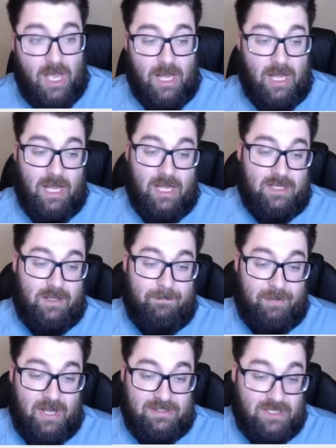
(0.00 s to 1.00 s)

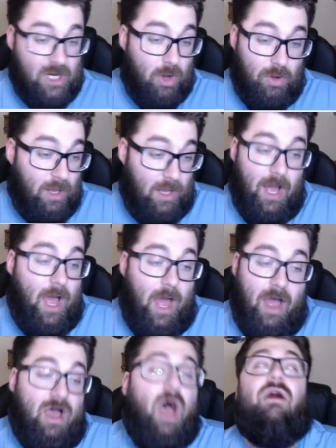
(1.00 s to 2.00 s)
But, you know,
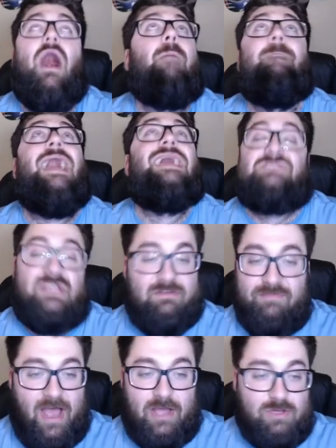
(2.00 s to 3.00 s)
amazing
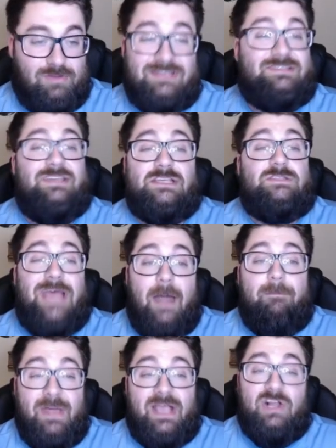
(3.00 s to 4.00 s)
value.
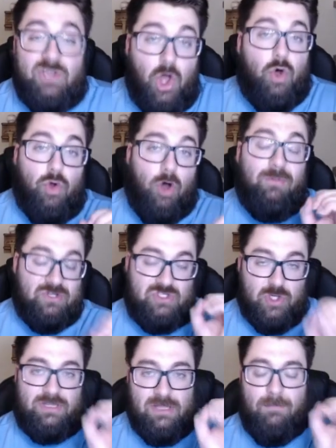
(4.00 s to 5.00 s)
That pick alone almost
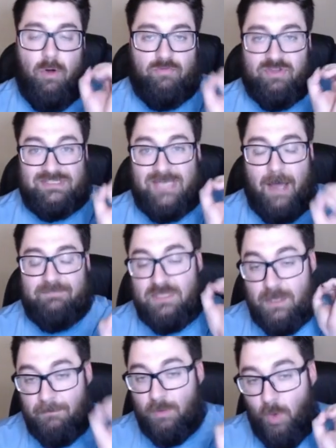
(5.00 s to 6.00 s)
took them over the top, the
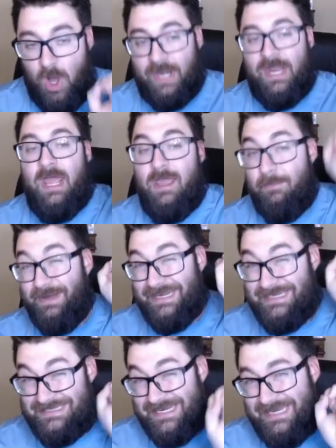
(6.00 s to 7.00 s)
number one, but
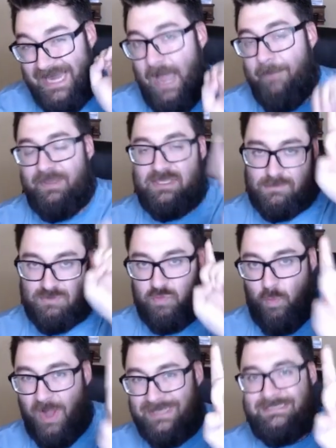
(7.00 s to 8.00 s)
it did not, because it was
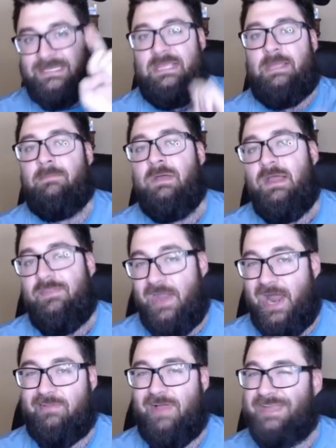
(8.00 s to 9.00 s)
one team that
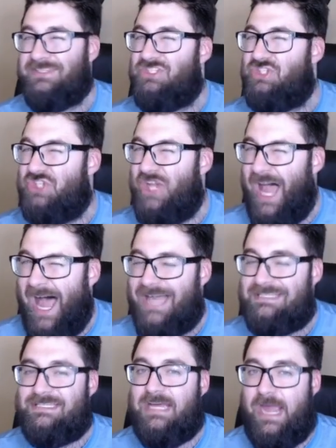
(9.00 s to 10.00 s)
I liked
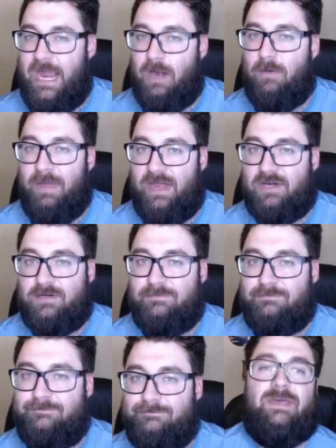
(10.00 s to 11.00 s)
just a hair better.
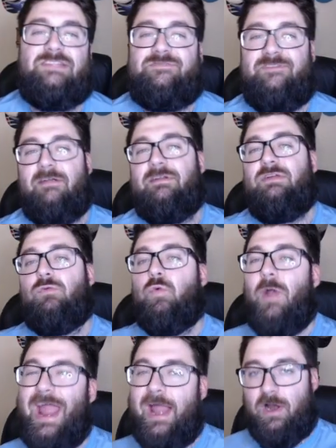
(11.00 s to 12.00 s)
It's very
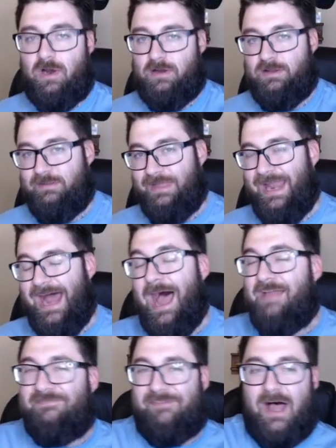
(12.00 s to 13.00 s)
rare that
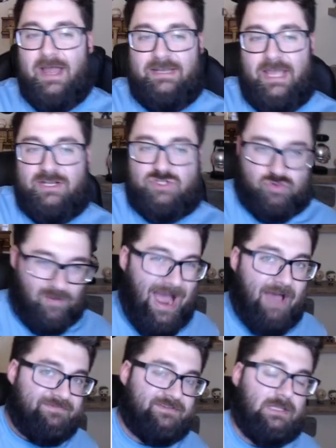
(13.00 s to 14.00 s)
I find a
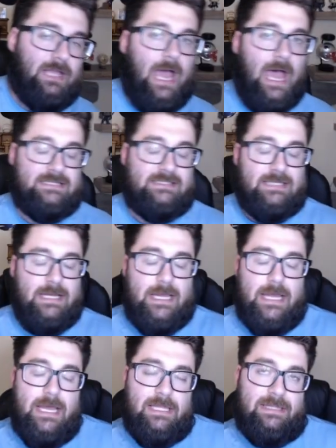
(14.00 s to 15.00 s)
draft class
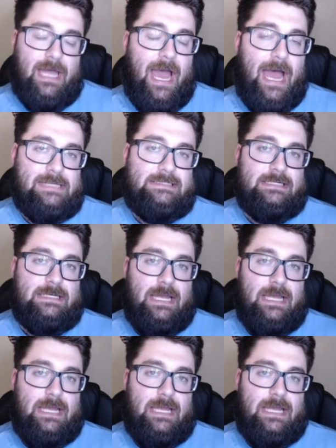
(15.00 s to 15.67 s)
that